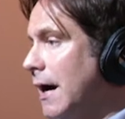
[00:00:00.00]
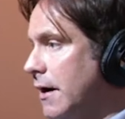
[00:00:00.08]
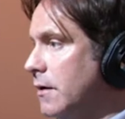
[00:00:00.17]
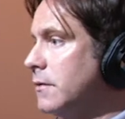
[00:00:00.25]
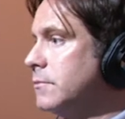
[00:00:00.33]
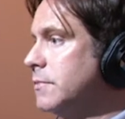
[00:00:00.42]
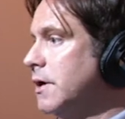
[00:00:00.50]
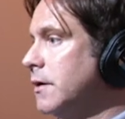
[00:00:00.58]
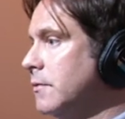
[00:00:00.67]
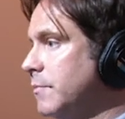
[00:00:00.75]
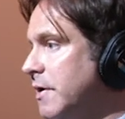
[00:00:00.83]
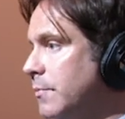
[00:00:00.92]
to hire you
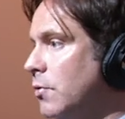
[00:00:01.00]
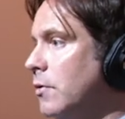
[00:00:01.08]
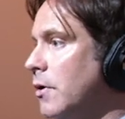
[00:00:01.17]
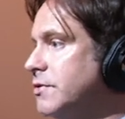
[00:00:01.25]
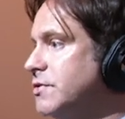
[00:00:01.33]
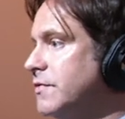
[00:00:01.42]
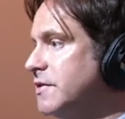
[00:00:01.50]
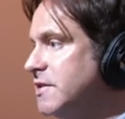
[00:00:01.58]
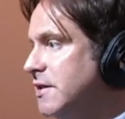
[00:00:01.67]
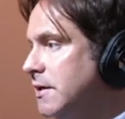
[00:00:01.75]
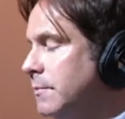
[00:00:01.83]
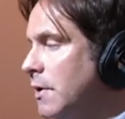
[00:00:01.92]
know people onto the
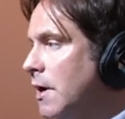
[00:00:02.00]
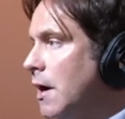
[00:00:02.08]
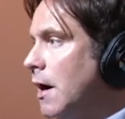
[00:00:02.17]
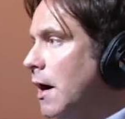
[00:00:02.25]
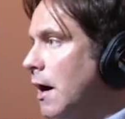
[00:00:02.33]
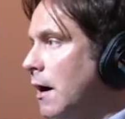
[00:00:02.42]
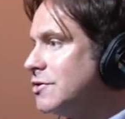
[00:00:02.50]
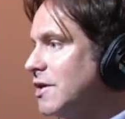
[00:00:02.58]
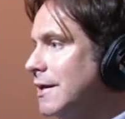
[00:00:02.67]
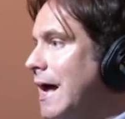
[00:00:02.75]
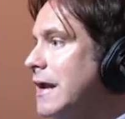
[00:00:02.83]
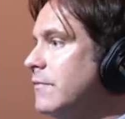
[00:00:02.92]
team. So
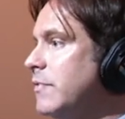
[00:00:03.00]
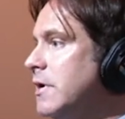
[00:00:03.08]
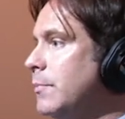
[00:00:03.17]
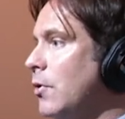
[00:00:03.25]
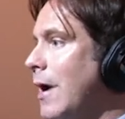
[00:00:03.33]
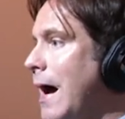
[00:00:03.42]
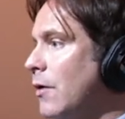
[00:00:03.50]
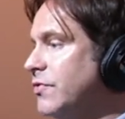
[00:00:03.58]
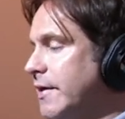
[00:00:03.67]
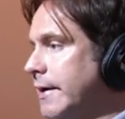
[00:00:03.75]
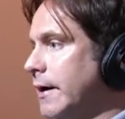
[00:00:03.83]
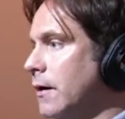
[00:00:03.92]
there's a lot of people
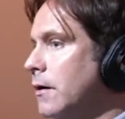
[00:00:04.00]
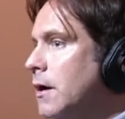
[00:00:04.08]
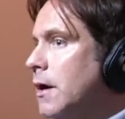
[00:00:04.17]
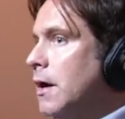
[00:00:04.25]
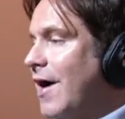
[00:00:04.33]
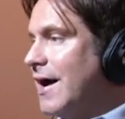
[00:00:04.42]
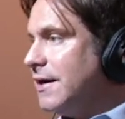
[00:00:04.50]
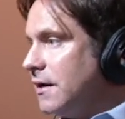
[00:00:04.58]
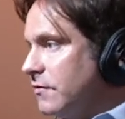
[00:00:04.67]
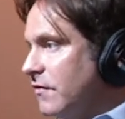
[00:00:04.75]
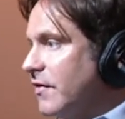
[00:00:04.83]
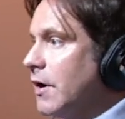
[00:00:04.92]
out there
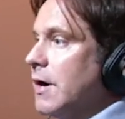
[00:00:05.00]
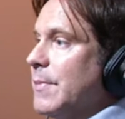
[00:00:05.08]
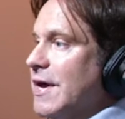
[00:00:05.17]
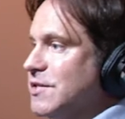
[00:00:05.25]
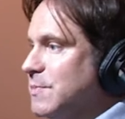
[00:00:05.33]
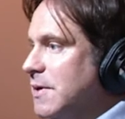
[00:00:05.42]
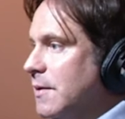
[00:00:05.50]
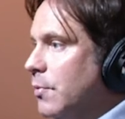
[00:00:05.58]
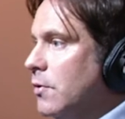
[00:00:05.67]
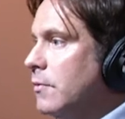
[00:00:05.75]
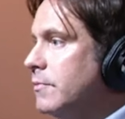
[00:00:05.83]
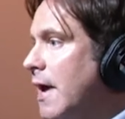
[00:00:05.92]
finding the very best
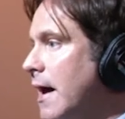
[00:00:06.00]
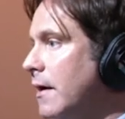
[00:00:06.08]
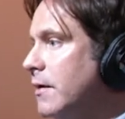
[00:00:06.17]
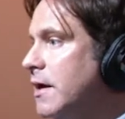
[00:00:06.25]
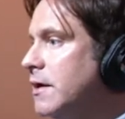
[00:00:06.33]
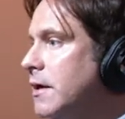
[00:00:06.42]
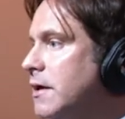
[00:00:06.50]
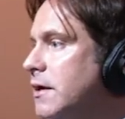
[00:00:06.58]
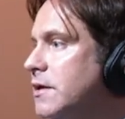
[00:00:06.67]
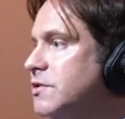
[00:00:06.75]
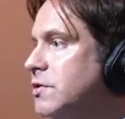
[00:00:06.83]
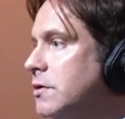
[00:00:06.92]
people. Yeah, it,
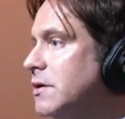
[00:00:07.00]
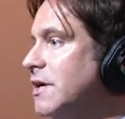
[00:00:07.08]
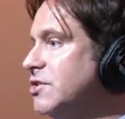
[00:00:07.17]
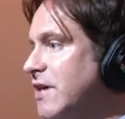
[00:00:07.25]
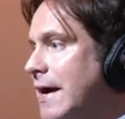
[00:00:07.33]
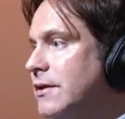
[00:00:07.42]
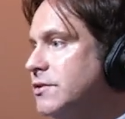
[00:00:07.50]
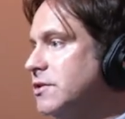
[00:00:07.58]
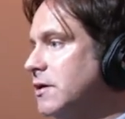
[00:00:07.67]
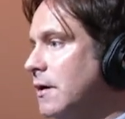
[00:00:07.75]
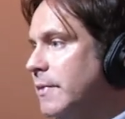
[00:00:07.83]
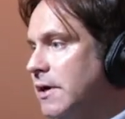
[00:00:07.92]
it, it's certainly
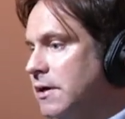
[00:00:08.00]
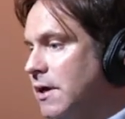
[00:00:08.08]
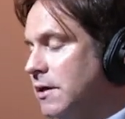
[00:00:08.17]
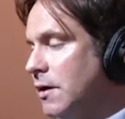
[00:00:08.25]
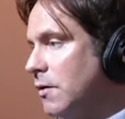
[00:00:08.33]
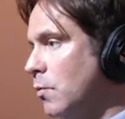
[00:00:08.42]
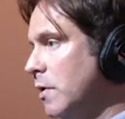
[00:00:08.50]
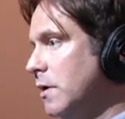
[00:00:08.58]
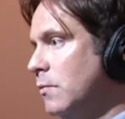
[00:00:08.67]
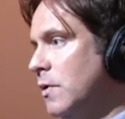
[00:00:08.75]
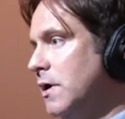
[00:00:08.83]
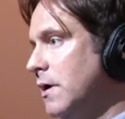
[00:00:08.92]
challenging. I mean, and look,
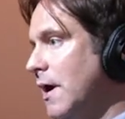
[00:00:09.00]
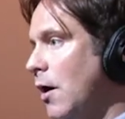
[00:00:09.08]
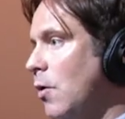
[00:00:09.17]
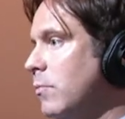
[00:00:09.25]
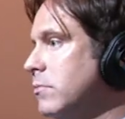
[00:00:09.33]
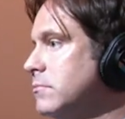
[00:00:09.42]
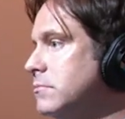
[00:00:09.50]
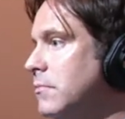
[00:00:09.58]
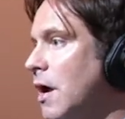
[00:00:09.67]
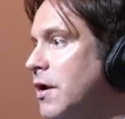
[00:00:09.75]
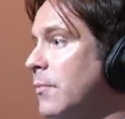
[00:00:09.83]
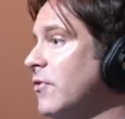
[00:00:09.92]
we we help
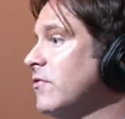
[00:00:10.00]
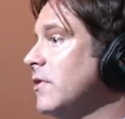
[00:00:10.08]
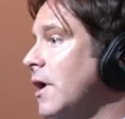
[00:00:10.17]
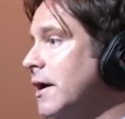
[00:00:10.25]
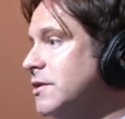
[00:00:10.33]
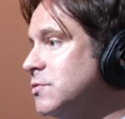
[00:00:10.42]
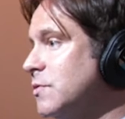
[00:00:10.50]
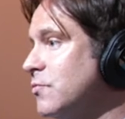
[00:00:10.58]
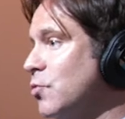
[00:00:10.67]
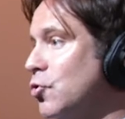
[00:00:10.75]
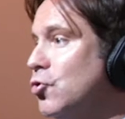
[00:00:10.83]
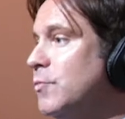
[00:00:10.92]
a number of clients
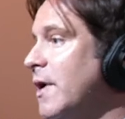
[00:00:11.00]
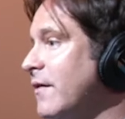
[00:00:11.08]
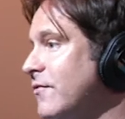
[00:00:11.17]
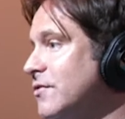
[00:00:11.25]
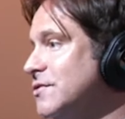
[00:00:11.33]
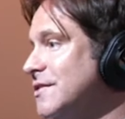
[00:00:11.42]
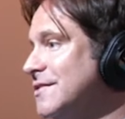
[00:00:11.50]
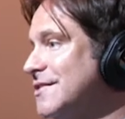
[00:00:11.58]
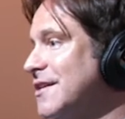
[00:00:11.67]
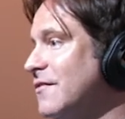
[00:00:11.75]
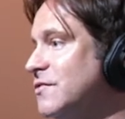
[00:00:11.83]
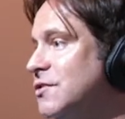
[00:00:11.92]
with recruitment efforts and
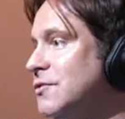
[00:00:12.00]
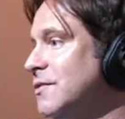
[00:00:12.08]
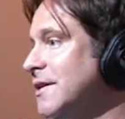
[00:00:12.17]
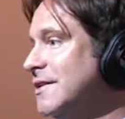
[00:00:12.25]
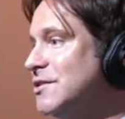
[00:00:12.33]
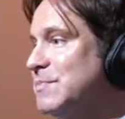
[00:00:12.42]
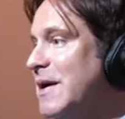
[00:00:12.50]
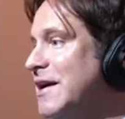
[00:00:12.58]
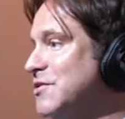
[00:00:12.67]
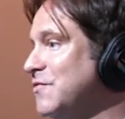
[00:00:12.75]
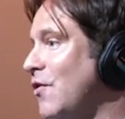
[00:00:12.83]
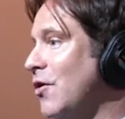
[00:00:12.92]
stuff too and it
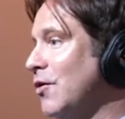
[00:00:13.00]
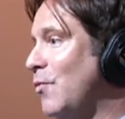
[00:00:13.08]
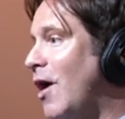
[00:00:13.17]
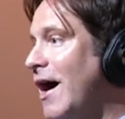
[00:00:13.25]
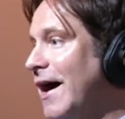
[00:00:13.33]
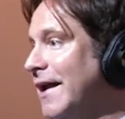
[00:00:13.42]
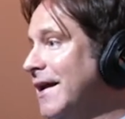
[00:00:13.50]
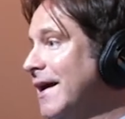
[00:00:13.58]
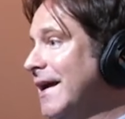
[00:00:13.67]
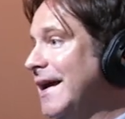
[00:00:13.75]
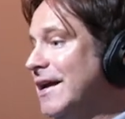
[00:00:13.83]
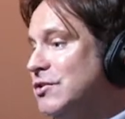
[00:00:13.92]
spans far and wide
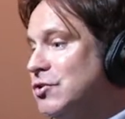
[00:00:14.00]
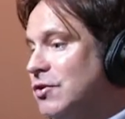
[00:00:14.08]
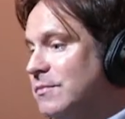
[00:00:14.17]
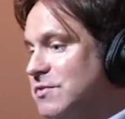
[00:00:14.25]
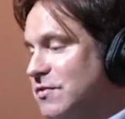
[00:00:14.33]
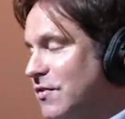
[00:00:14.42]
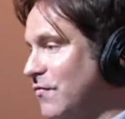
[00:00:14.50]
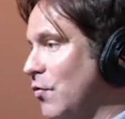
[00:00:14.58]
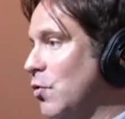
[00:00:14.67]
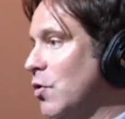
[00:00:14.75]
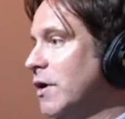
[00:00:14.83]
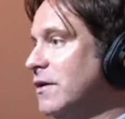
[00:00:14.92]
in terms of the
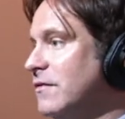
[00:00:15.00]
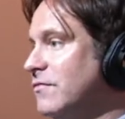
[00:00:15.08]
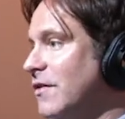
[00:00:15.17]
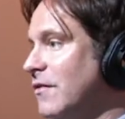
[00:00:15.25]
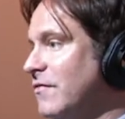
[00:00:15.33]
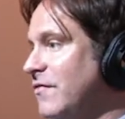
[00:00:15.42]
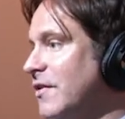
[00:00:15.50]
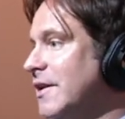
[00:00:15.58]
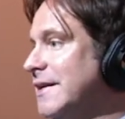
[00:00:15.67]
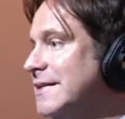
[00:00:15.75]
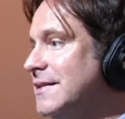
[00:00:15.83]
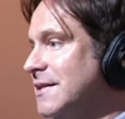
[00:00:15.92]
void of, of
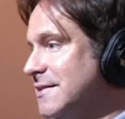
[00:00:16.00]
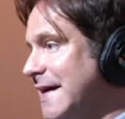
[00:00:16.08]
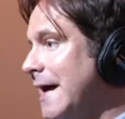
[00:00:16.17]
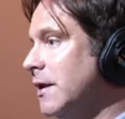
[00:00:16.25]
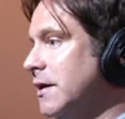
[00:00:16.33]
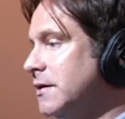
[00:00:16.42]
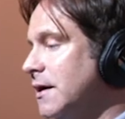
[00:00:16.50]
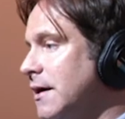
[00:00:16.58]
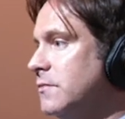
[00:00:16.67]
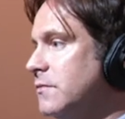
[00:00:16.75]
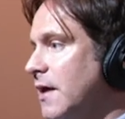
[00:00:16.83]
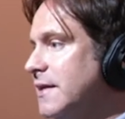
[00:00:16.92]
filling the talent you
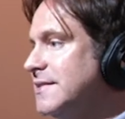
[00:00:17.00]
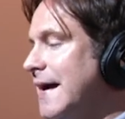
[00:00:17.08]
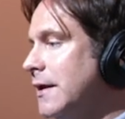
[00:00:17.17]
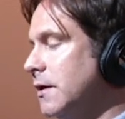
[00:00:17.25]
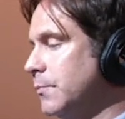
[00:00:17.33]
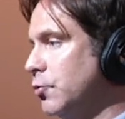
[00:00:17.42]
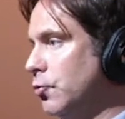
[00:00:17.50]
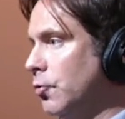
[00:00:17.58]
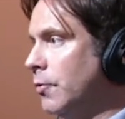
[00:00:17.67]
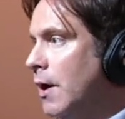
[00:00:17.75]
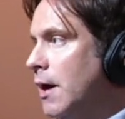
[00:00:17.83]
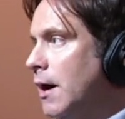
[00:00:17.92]
know that talent
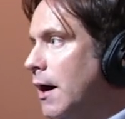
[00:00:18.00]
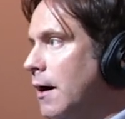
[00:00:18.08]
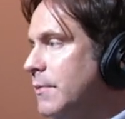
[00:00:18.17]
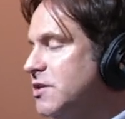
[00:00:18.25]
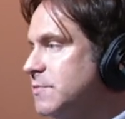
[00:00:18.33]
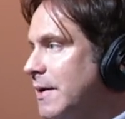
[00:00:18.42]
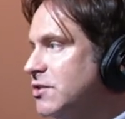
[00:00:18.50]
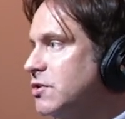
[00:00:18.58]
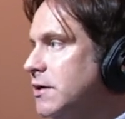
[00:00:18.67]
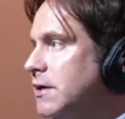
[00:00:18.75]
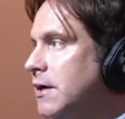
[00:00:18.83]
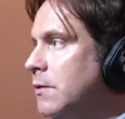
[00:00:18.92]
pool um,
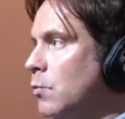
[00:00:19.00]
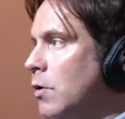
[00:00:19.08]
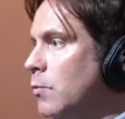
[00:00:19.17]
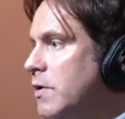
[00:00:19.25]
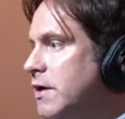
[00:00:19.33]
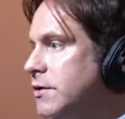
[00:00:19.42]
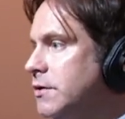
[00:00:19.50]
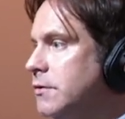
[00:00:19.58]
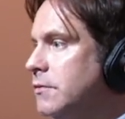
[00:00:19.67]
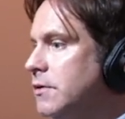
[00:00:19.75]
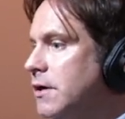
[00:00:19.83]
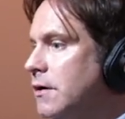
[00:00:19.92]
especially in what we
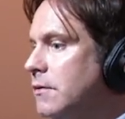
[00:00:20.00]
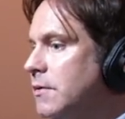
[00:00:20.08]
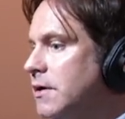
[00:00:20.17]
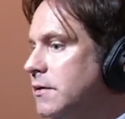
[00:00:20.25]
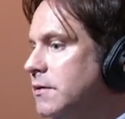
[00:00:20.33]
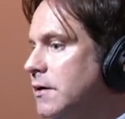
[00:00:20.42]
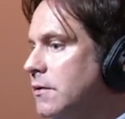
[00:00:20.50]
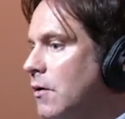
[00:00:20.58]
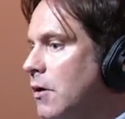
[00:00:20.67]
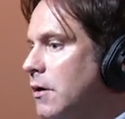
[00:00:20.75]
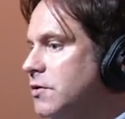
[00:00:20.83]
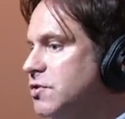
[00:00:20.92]
do you know it,
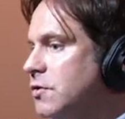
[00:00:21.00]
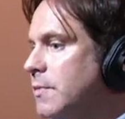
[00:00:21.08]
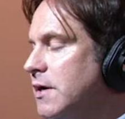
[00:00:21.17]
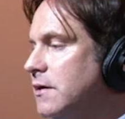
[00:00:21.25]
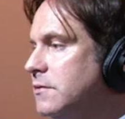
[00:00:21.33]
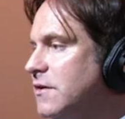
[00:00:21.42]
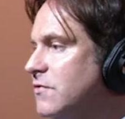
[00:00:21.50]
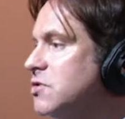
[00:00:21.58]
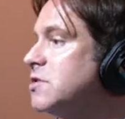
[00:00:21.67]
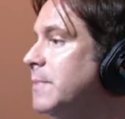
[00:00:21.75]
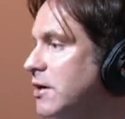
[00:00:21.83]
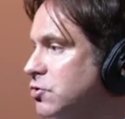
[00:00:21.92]
there are so many
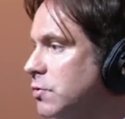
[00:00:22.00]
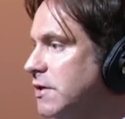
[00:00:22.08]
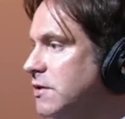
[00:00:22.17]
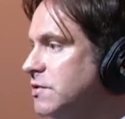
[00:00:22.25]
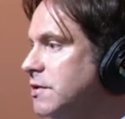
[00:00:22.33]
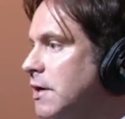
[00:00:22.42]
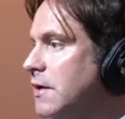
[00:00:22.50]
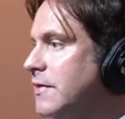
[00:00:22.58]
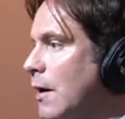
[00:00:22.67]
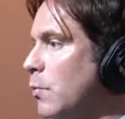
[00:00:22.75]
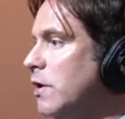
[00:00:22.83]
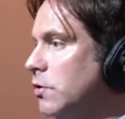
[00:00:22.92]
different specialties
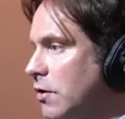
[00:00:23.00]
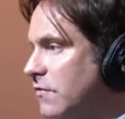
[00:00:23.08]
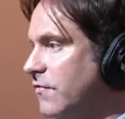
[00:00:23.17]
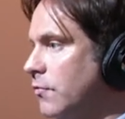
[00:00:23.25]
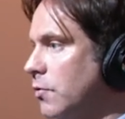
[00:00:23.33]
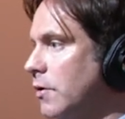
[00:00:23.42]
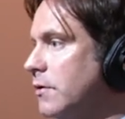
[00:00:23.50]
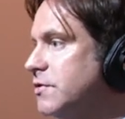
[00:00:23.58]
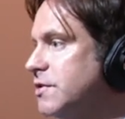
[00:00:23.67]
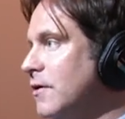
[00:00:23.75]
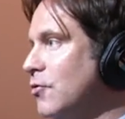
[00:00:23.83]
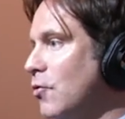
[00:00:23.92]
that we look for
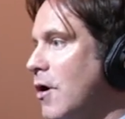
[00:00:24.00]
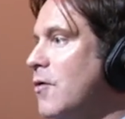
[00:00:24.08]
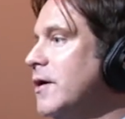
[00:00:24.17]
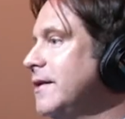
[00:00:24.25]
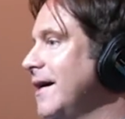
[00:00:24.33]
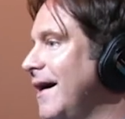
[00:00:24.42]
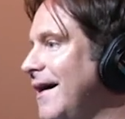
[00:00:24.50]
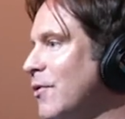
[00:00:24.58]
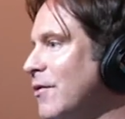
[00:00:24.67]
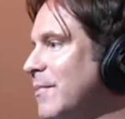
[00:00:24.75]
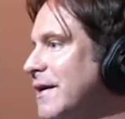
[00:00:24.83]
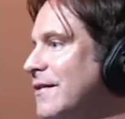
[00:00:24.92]
we're growing but
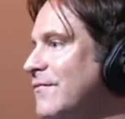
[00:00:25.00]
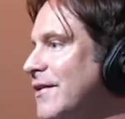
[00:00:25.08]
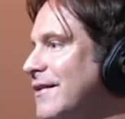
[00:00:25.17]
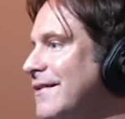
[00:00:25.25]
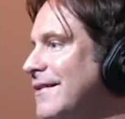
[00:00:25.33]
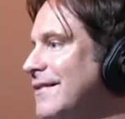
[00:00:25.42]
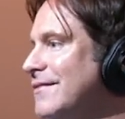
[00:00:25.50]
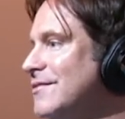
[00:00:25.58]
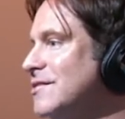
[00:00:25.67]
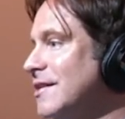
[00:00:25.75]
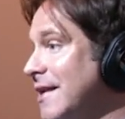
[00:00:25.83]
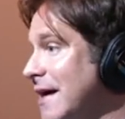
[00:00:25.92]
we're being very
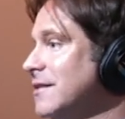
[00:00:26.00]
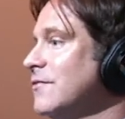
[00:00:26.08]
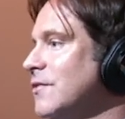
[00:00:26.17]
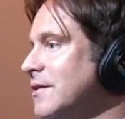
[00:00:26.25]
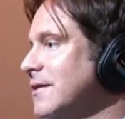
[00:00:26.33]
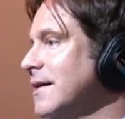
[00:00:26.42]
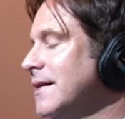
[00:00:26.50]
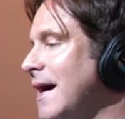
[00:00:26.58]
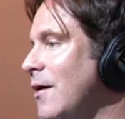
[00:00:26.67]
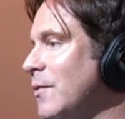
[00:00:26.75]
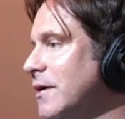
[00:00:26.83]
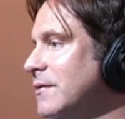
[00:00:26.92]
selective in, in
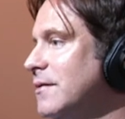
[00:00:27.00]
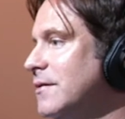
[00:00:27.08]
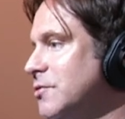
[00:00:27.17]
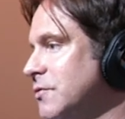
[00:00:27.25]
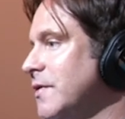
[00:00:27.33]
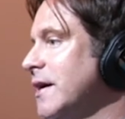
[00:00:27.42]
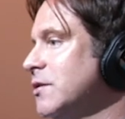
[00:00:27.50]
how we do